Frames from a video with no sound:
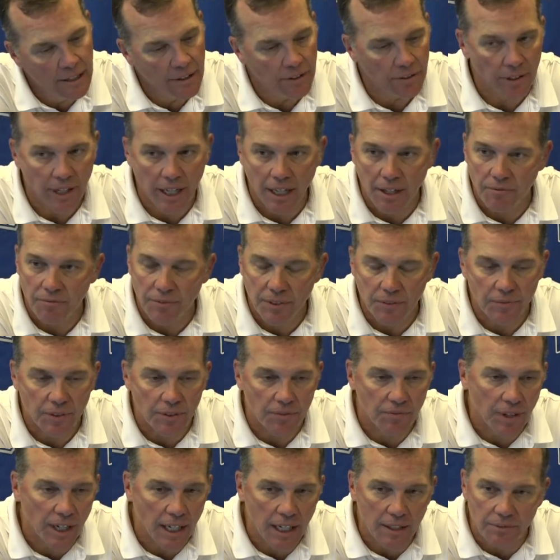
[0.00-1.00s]
They're down
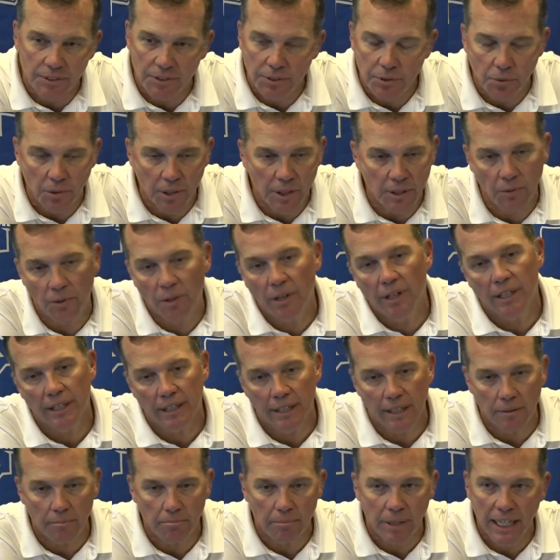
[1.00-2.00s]
55-21 and
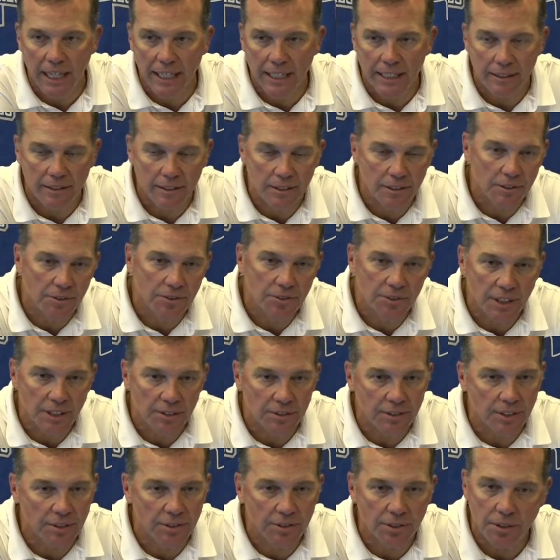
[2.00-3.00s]
come back and lose
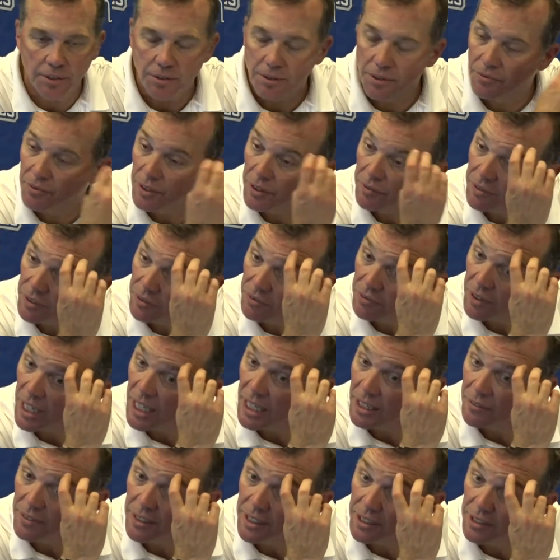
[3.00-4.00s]

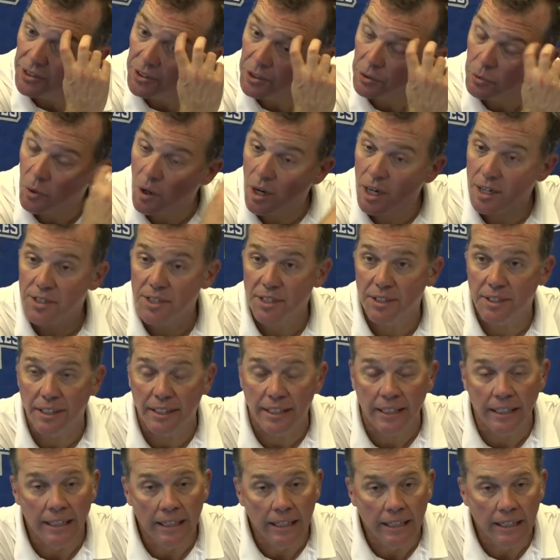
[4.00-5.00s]
62-55 to Eastern Washington.
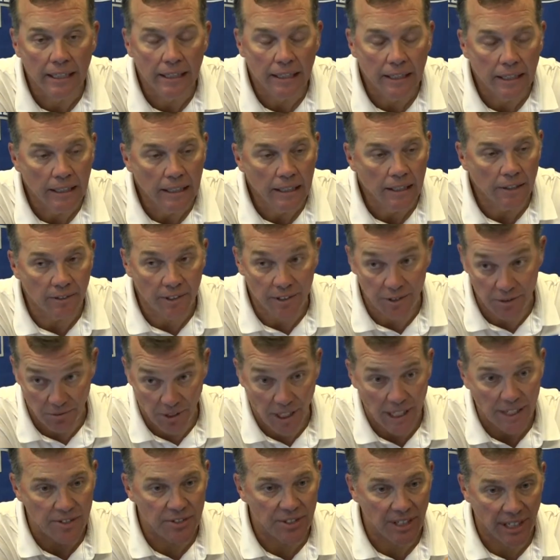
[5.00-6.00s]
The reason
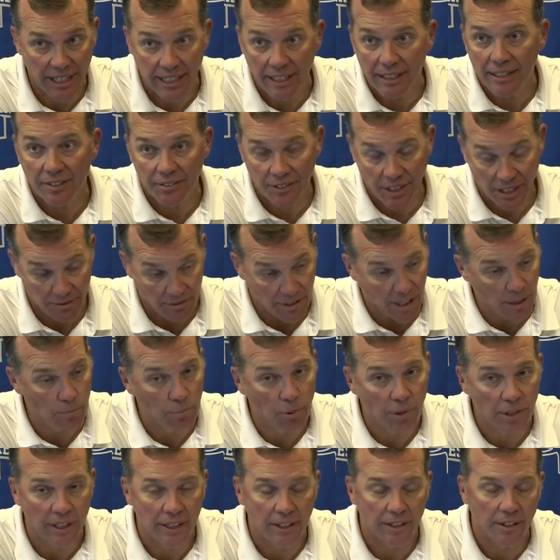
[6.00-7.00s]
why I say it, because I
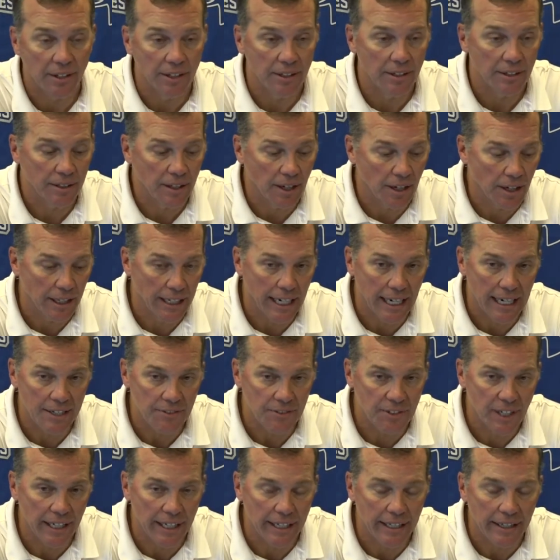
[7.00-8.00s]
put it in our
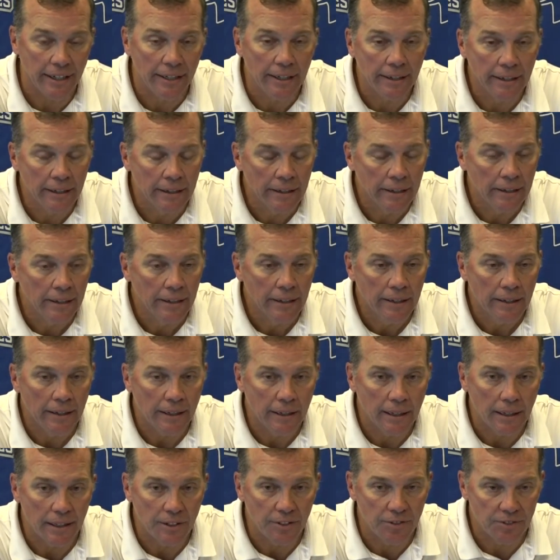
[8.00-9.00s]
guy's head,
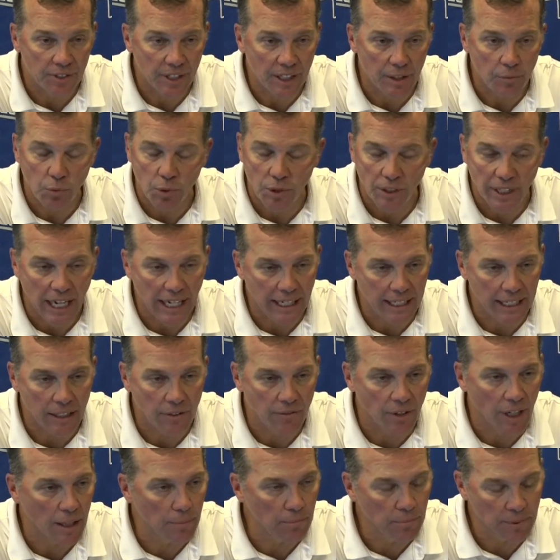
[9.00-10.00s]
this team will not
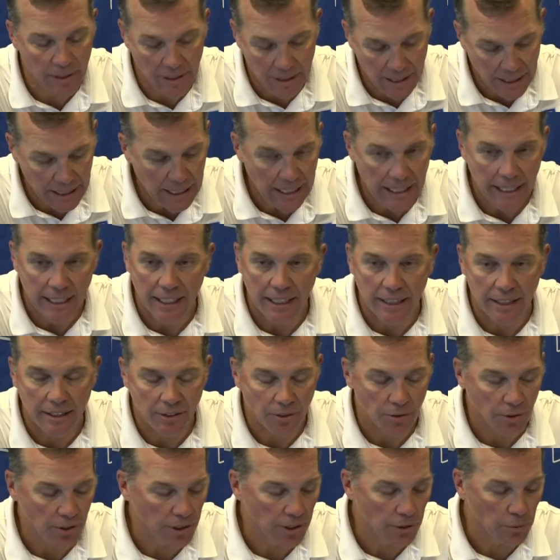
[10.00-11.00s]
give up, and
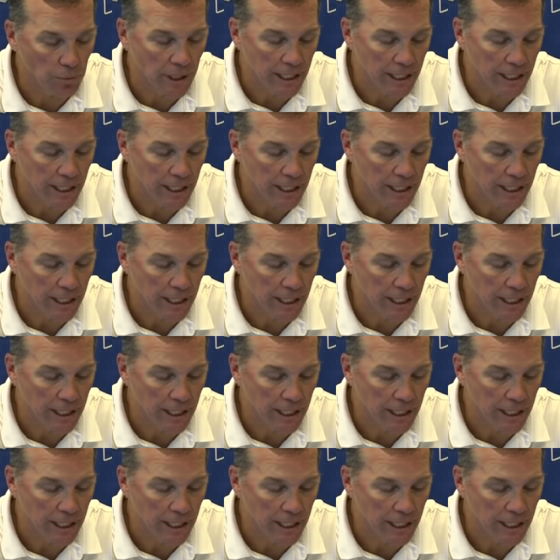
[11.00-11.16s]
nor did